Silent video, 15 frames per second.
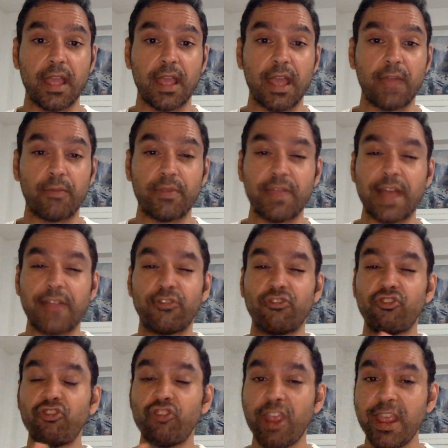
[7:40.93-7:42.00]
And when that's
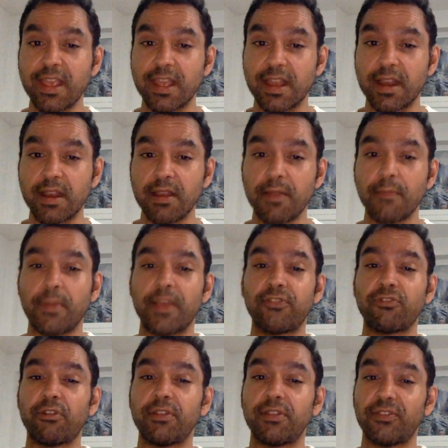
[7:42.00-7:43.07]
shaken by
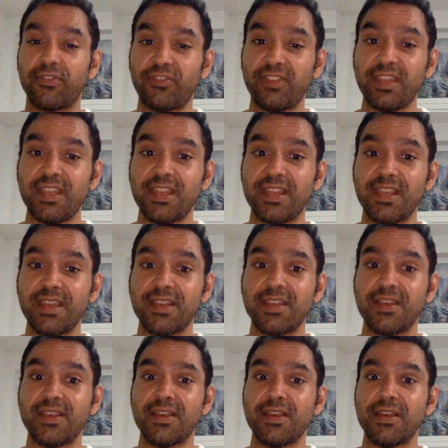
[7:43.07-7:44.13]
starting to see
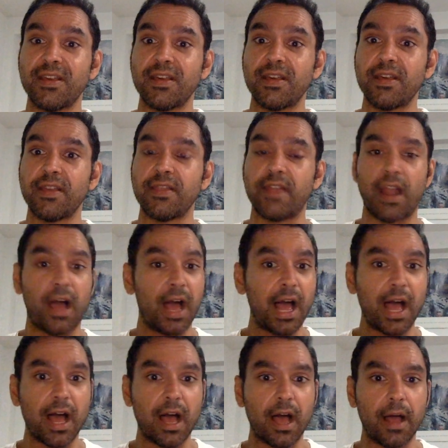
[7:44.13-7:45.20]
that,
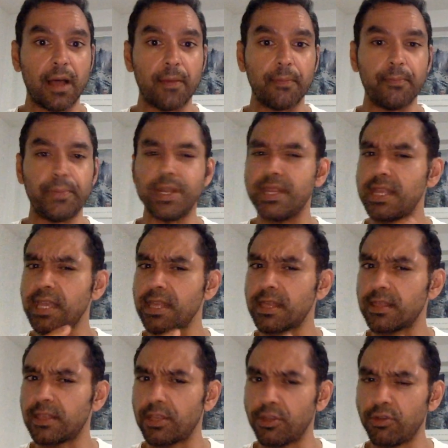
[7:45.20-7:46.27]
ah, beneath
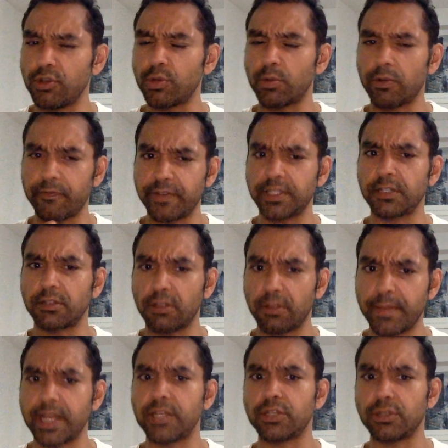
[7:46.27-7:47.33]
the usual physical,
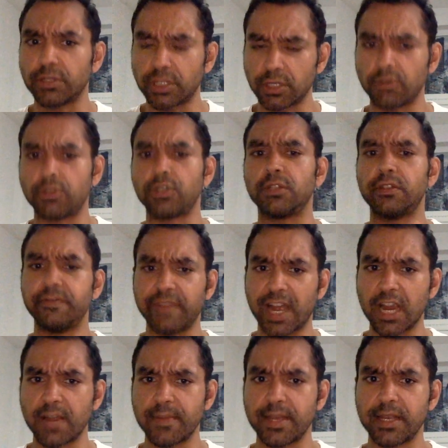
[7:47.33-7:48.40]
mental, social
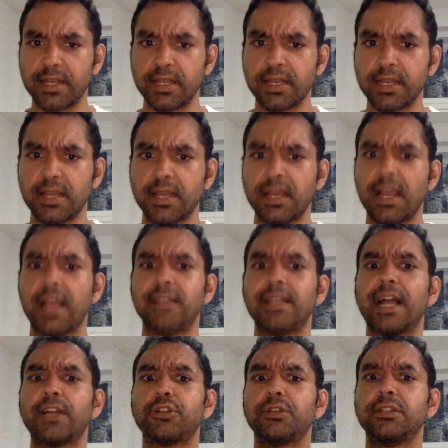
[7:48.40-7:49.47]
environment is
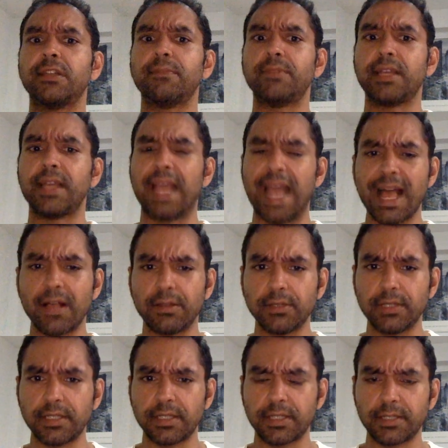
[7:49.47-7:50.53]
actually something
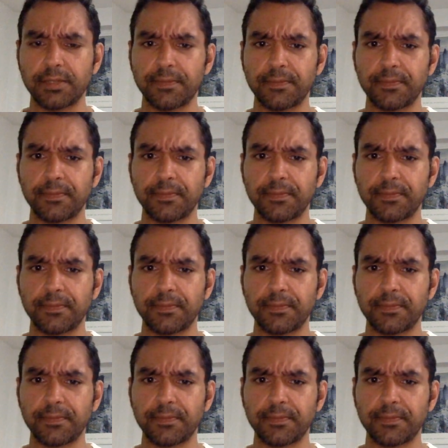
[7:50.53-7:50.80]
else,